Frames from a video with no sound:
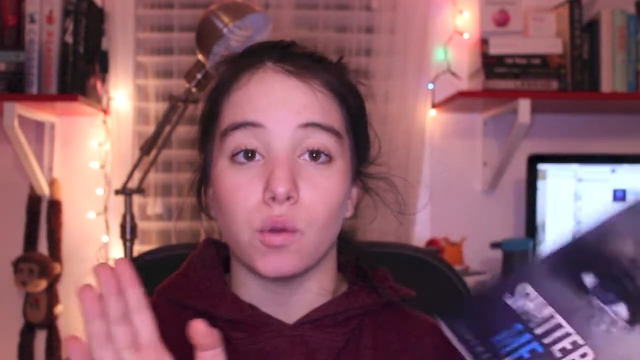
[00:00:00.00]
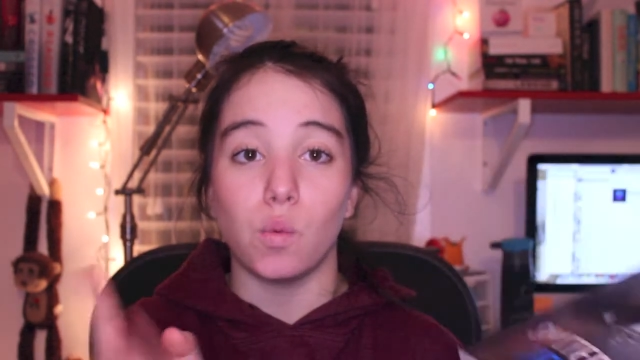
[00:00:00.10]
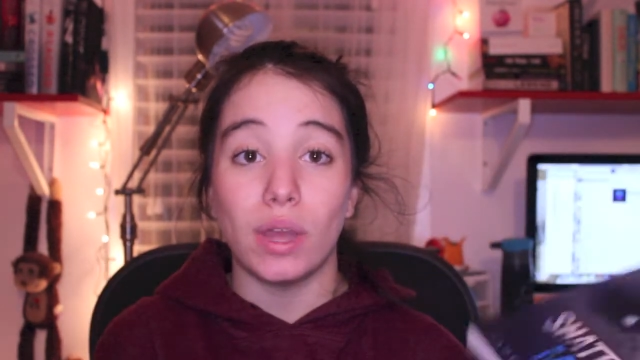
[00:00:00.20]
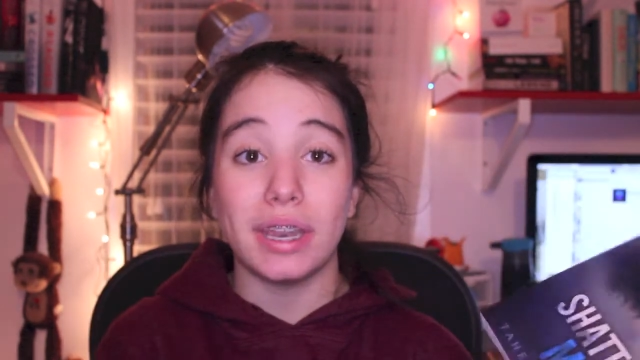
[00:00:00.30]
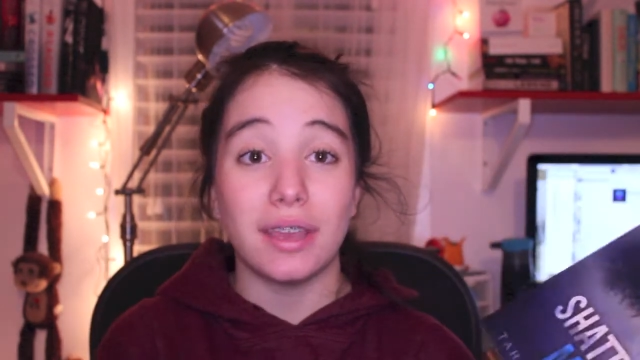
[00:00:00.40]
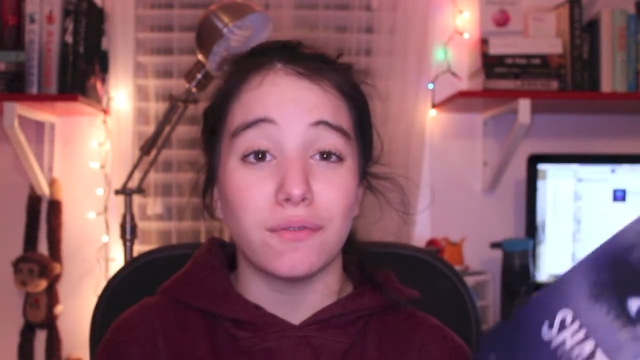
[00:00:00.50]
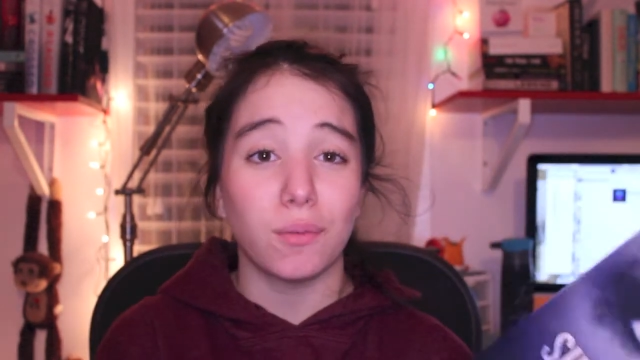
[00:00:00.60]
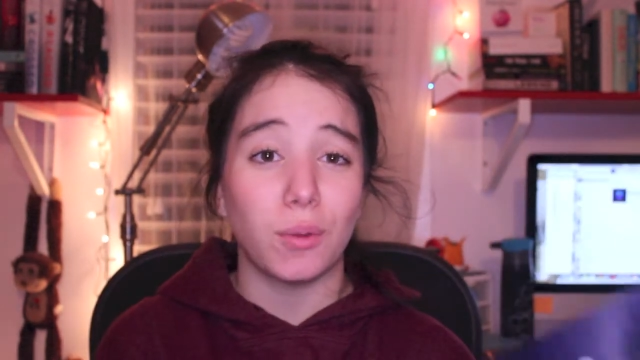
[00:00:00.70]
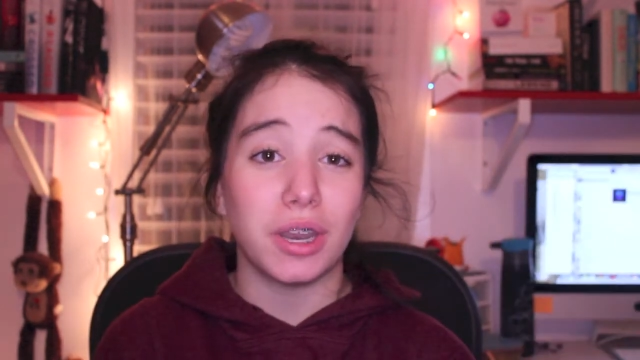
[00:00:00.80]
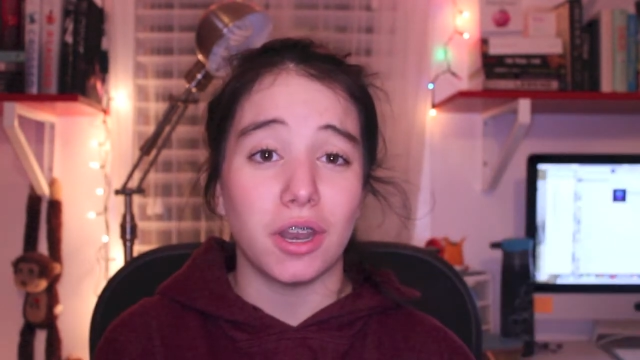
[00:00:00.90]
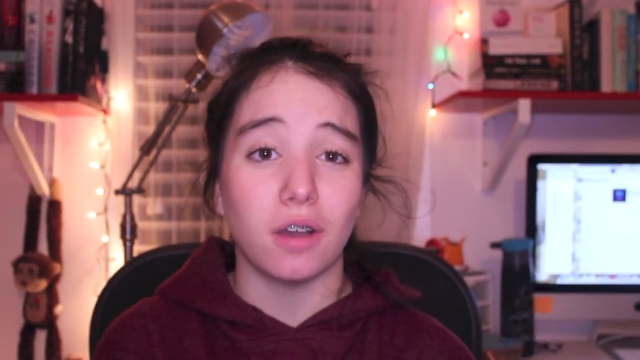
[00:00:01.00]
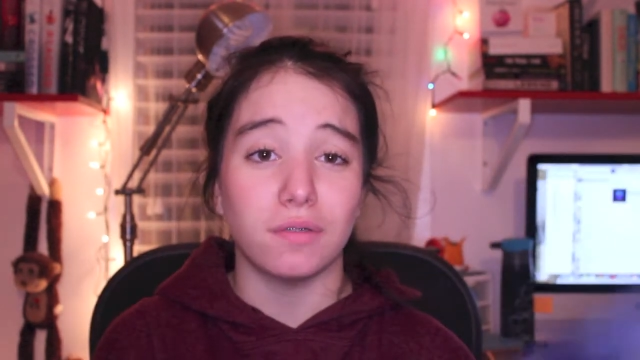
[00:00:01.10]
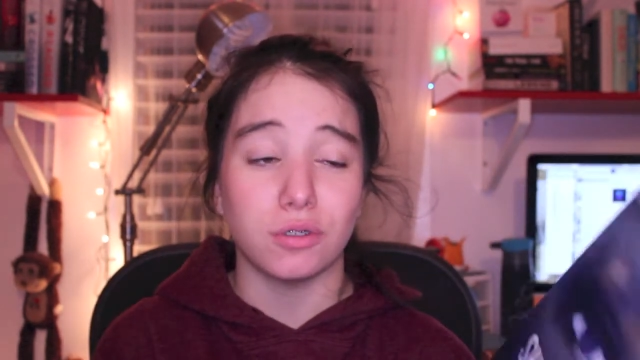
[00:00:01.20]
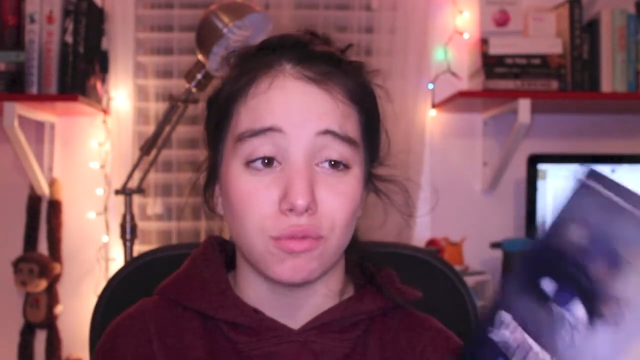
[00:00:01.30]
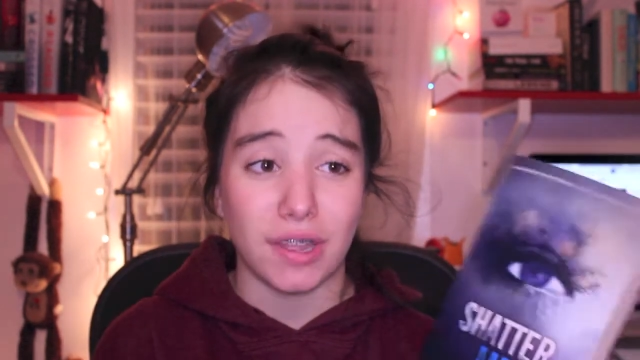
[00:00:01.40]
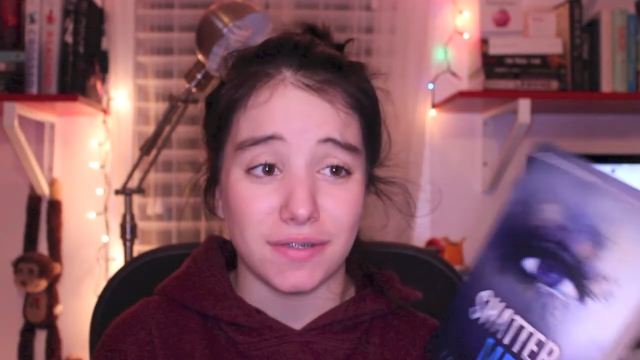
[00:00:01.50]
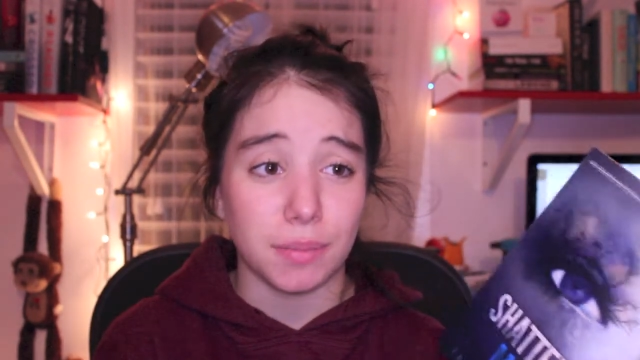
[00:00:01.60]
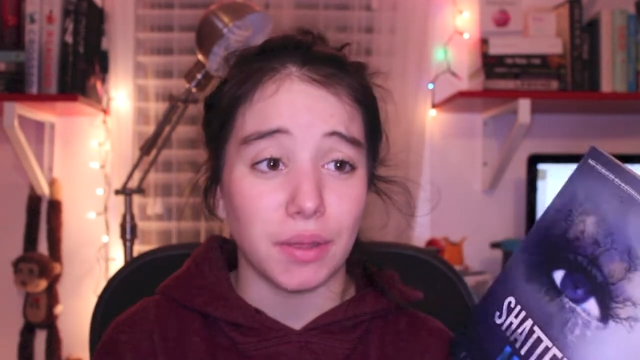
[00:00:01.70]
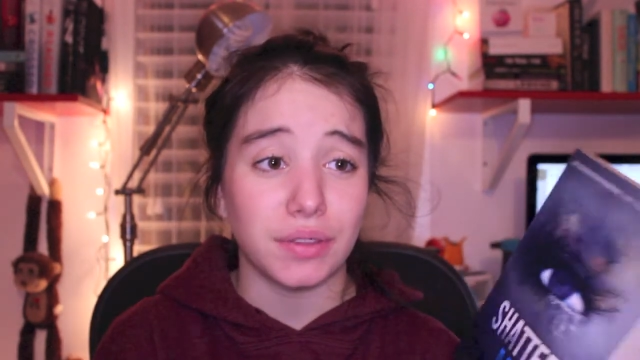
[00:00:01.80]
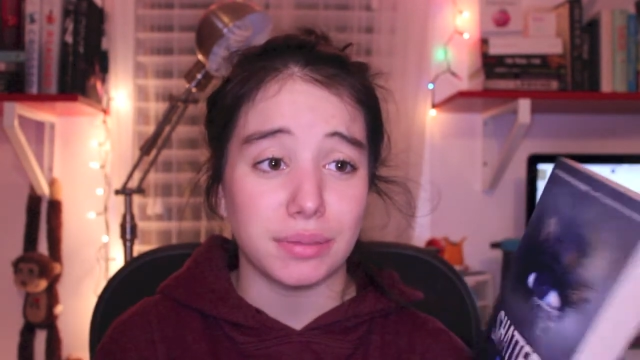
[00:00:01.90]
Whitney from Witty Novels raves
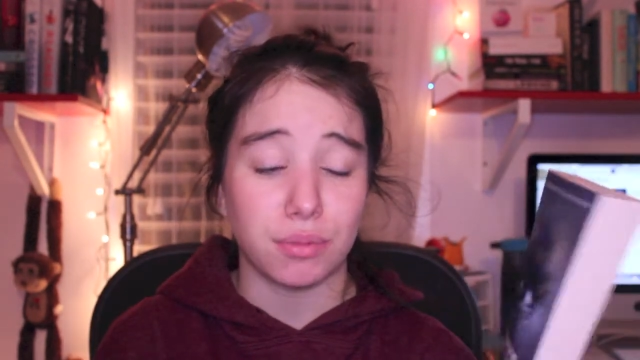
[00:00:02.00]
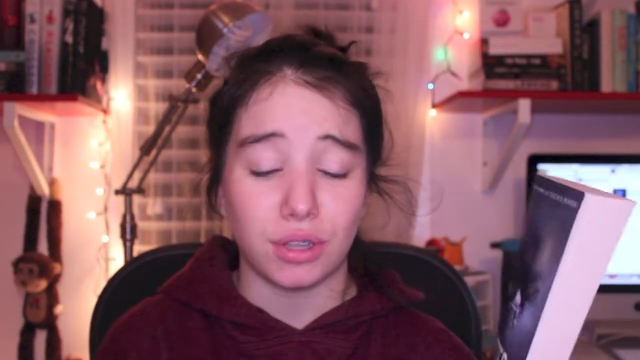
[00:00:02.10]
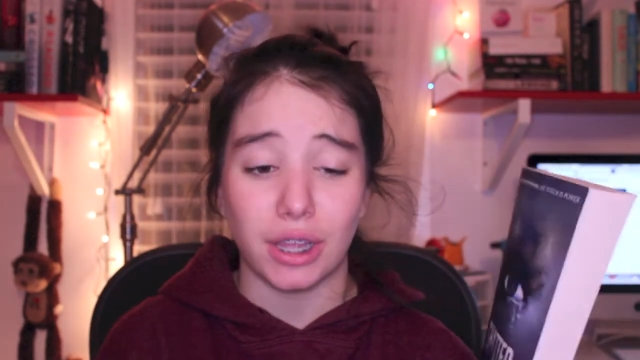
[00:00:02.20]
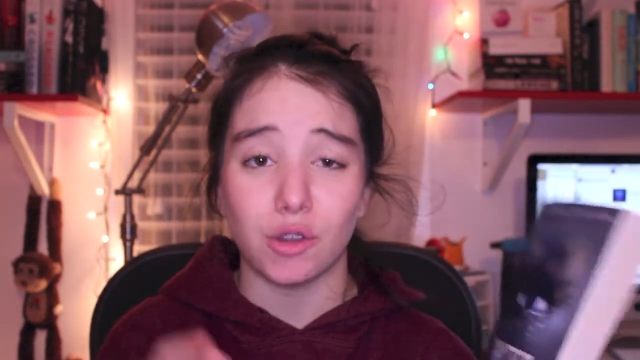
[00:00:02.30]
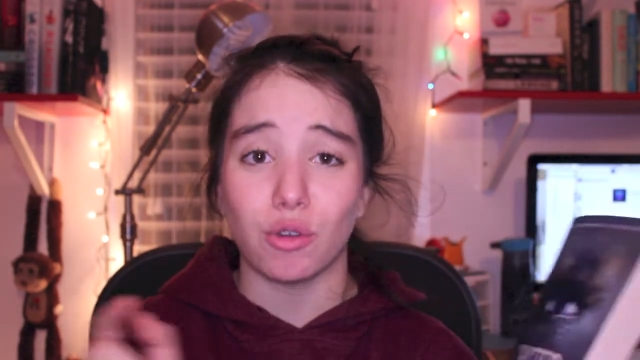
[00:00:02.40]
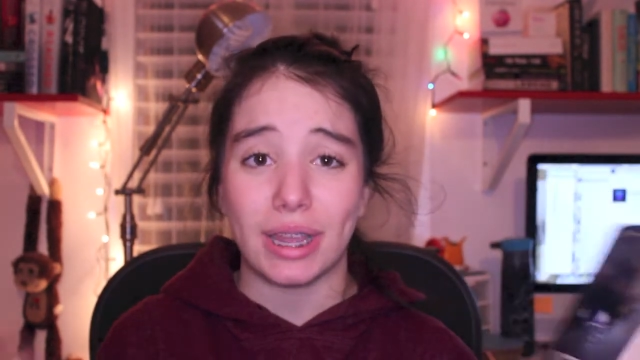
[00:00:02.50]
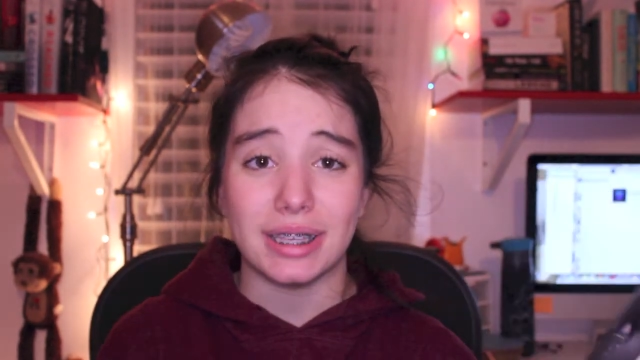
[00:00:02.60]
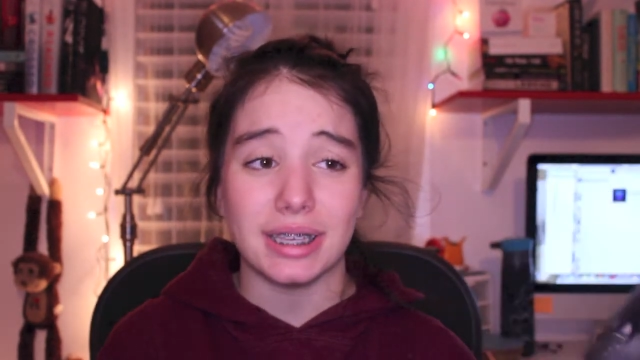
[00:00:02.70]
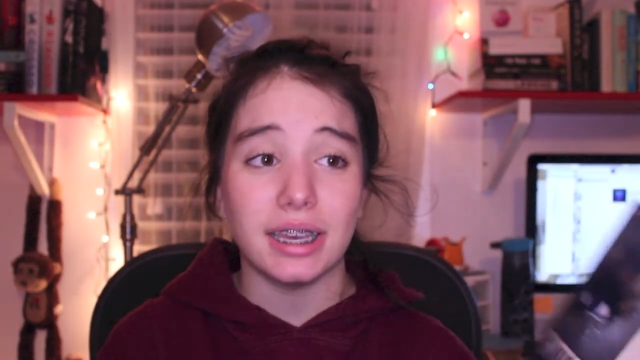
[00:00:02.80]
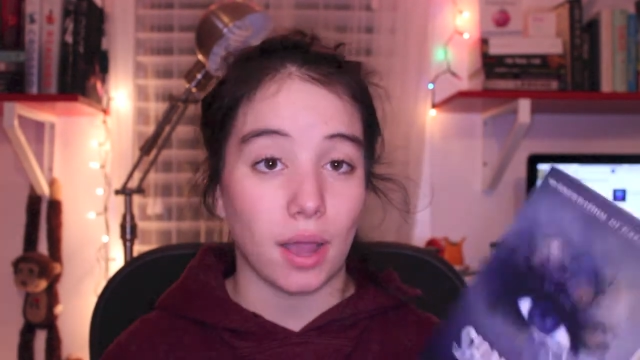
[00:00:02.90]
about this book like crazy.